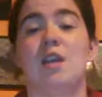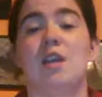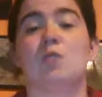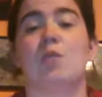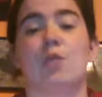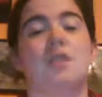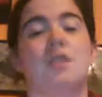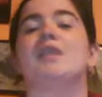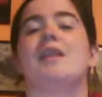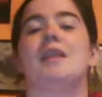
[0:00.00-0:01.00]
one of those
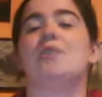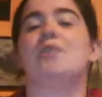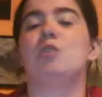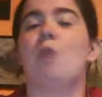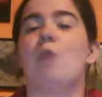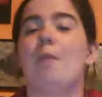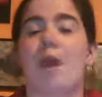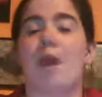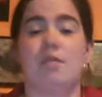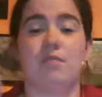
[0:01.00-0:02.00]
things that lifts you up
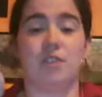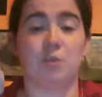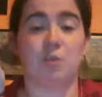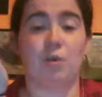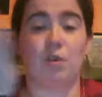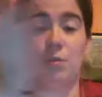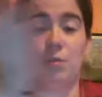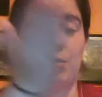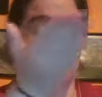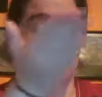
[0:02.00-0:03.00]
out of this world and
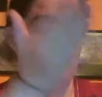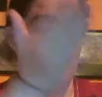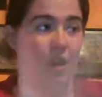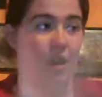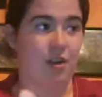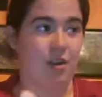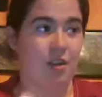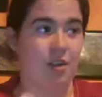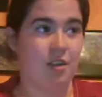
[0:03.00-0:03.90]
puts you in another.